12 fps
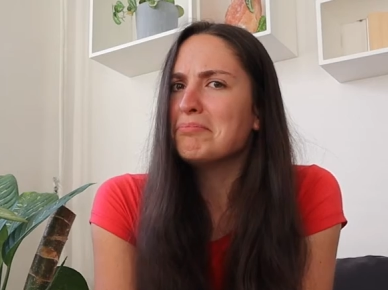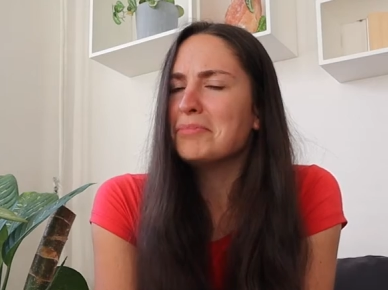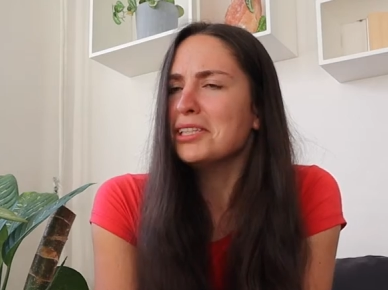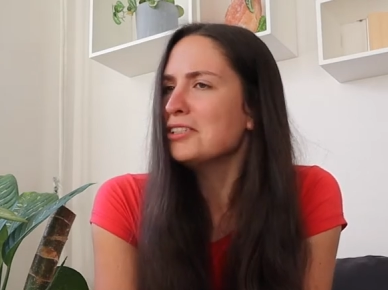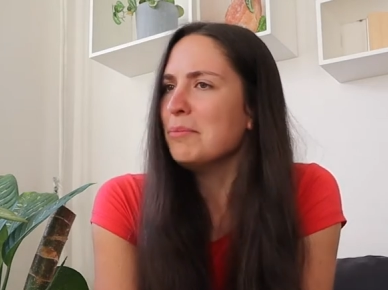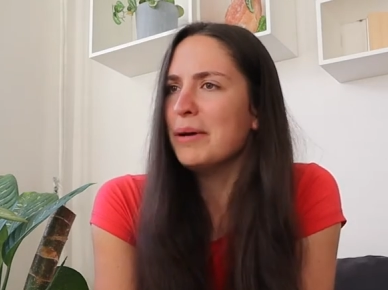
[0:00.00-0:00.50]

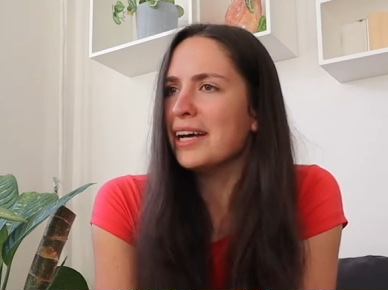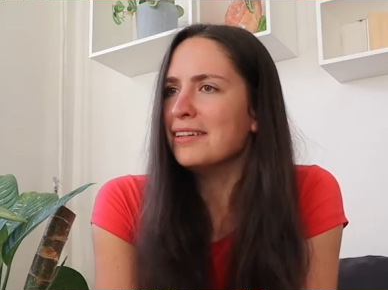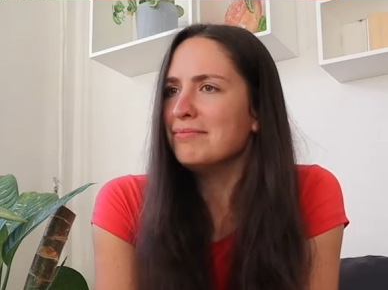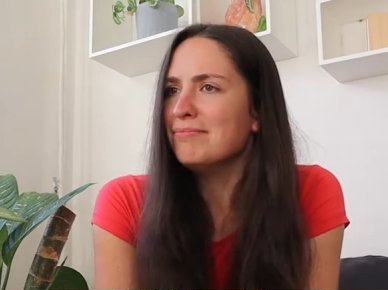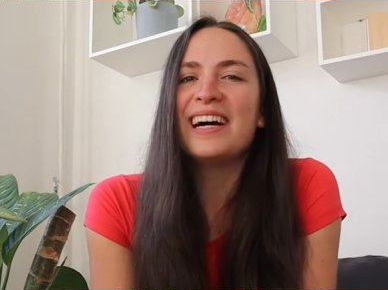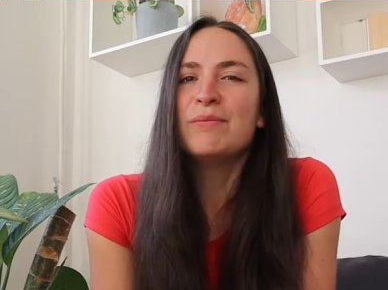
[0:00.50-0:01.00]
That's not
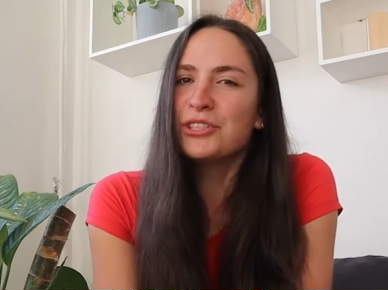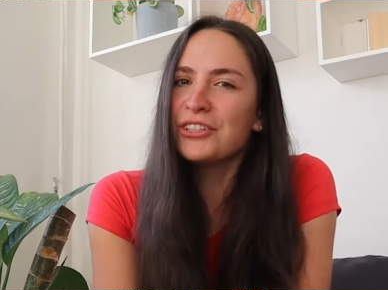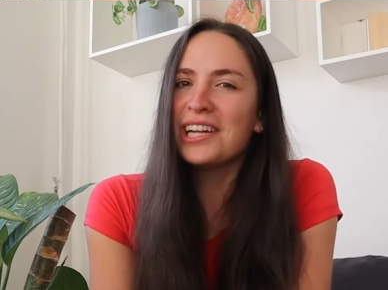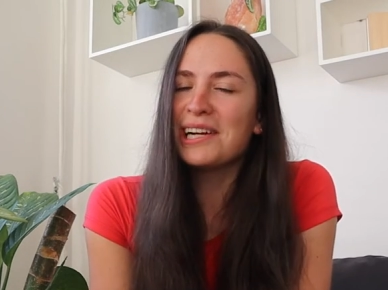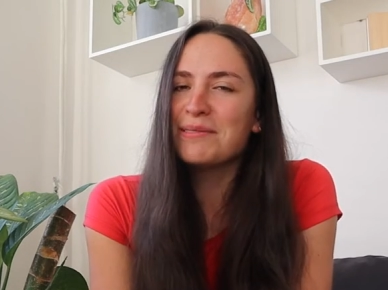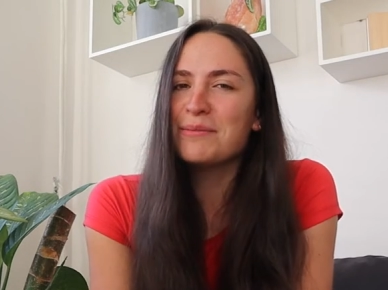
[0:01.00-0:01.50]
bad. I'm sure
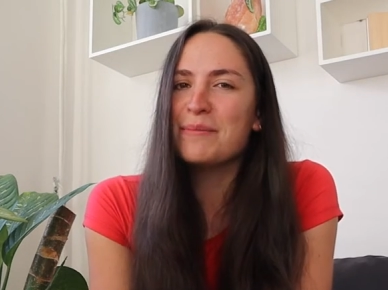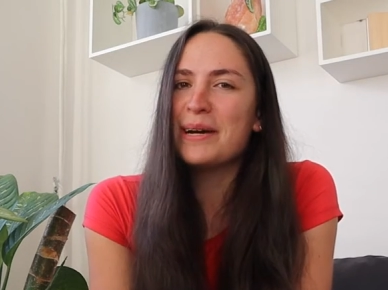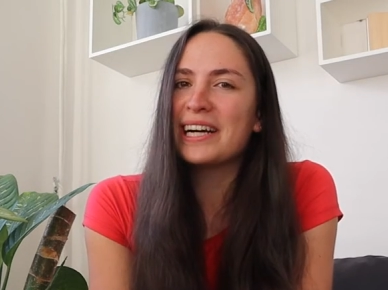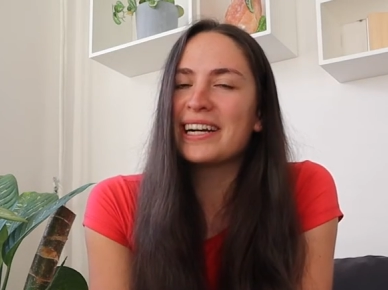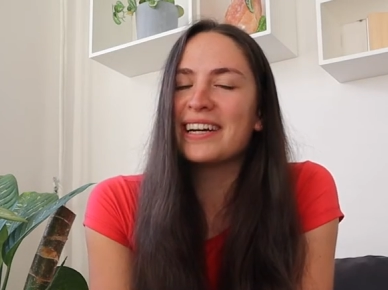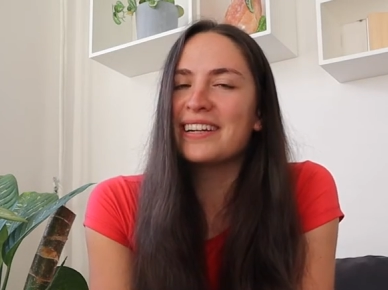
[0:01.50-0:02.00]
that I will be
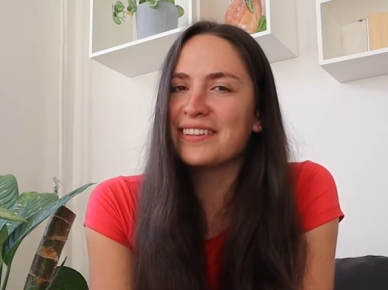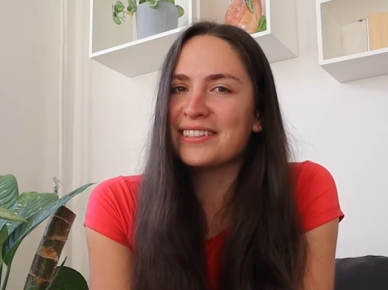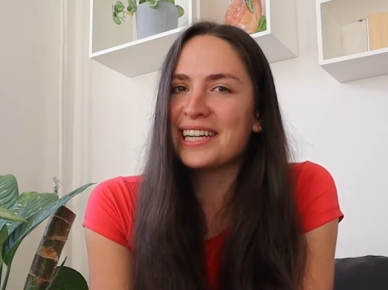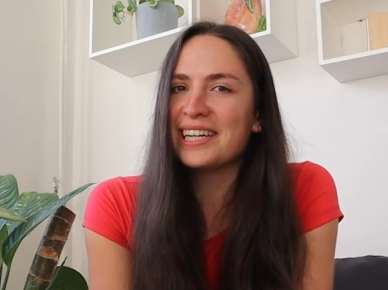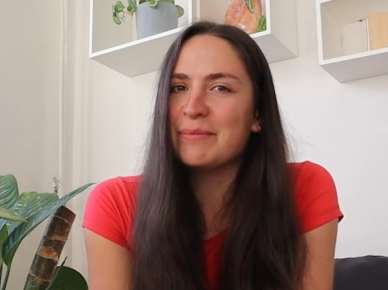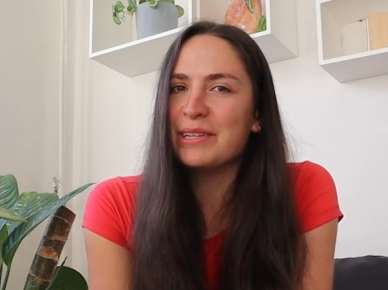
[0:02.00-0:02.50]
back another
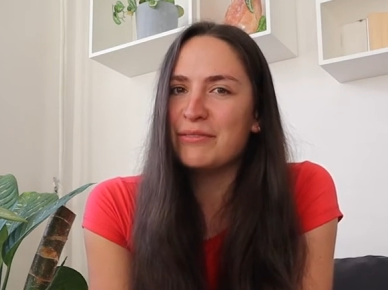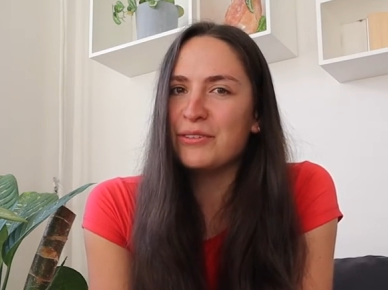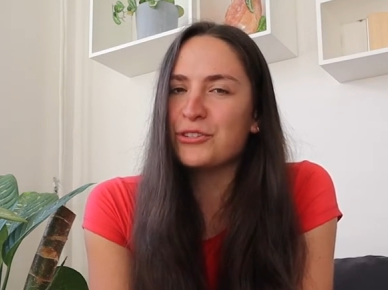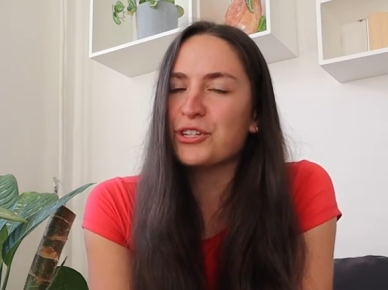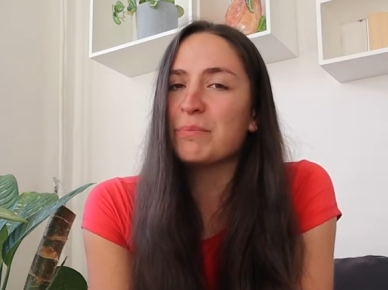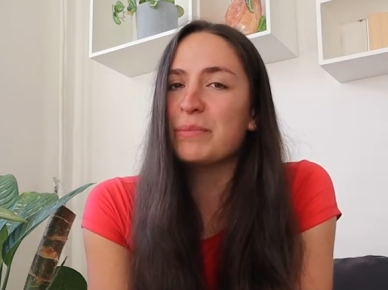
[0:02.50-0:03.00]
time in the
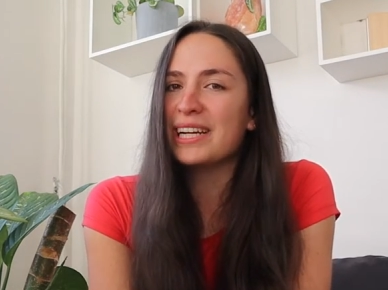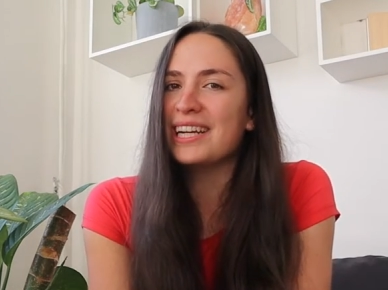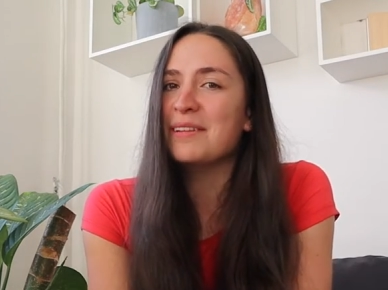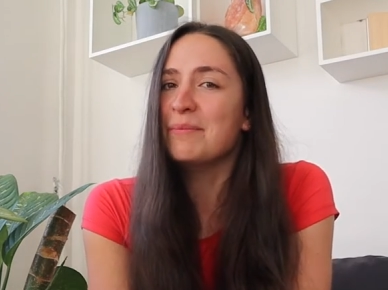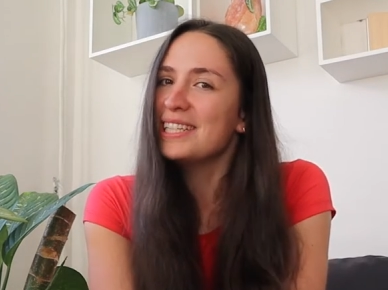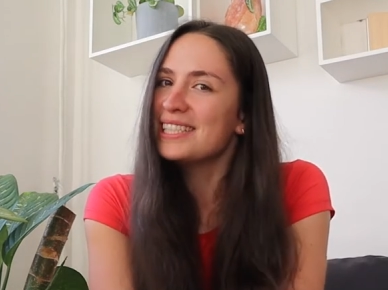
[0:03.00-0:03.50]
future, but
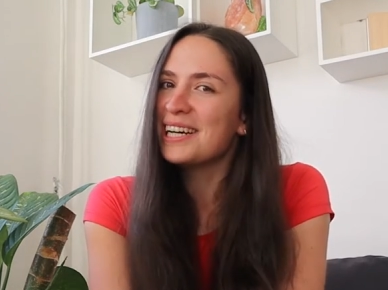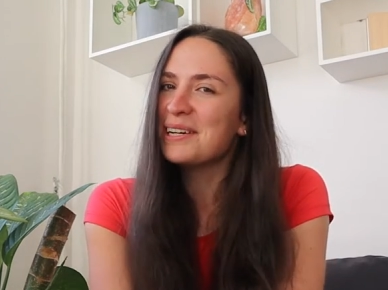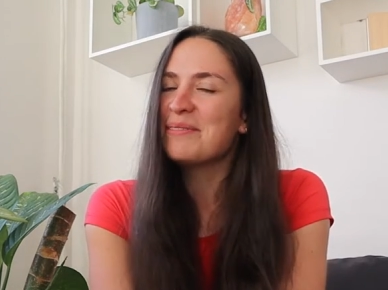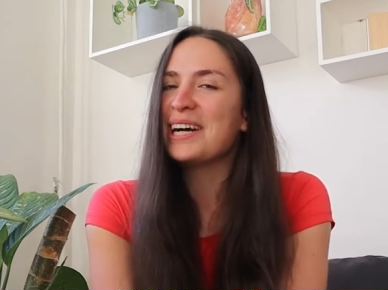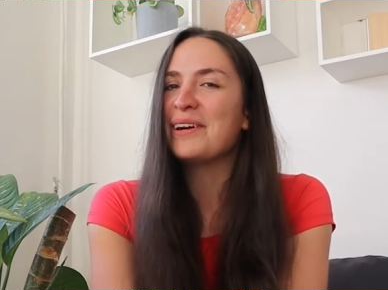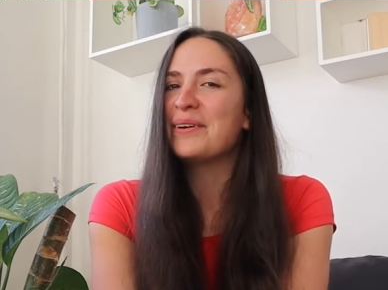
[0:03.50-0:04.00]
in the
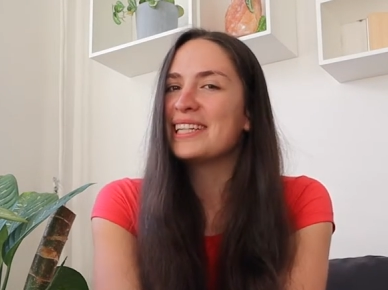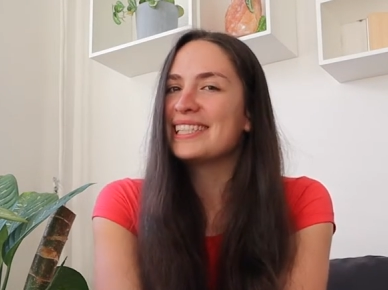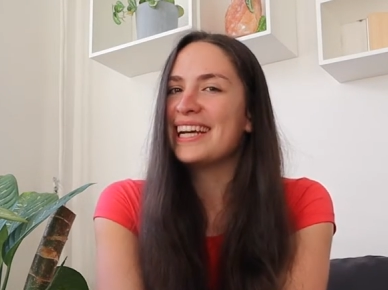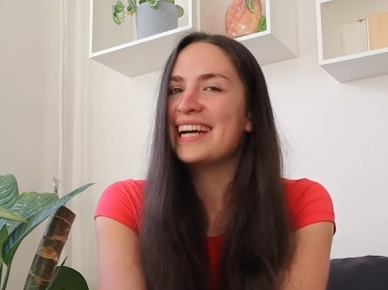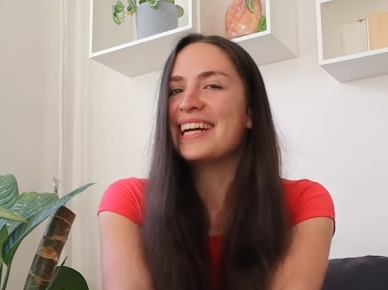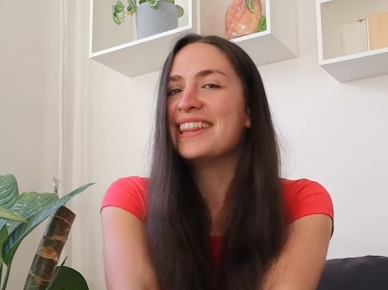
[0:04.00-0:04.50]
meantime, I want to
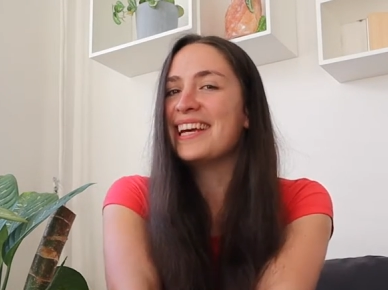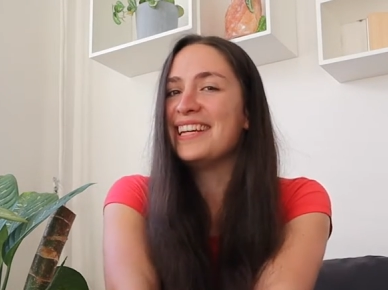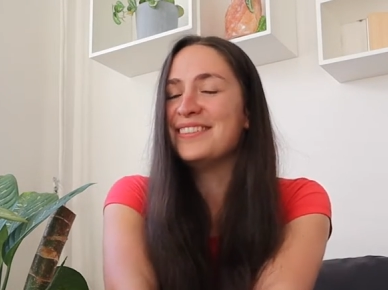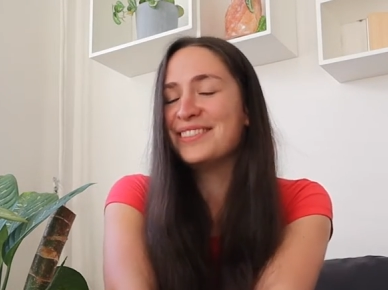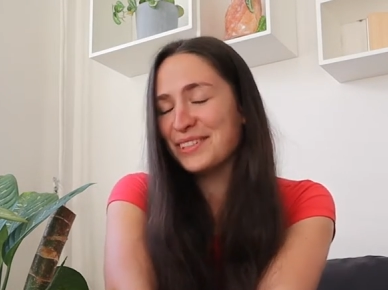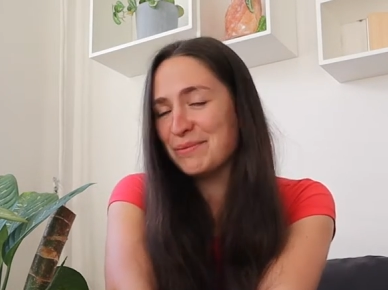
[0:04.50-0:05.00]
say
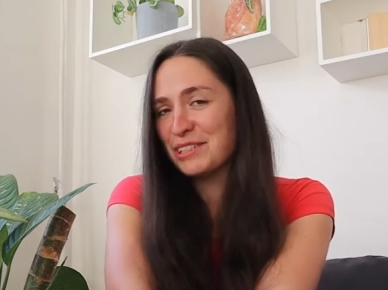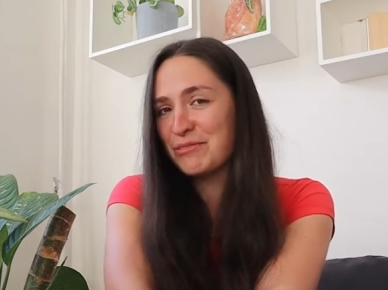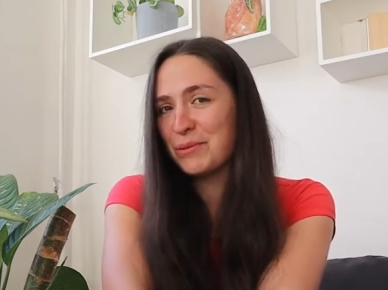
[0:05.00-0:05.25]
thank you so much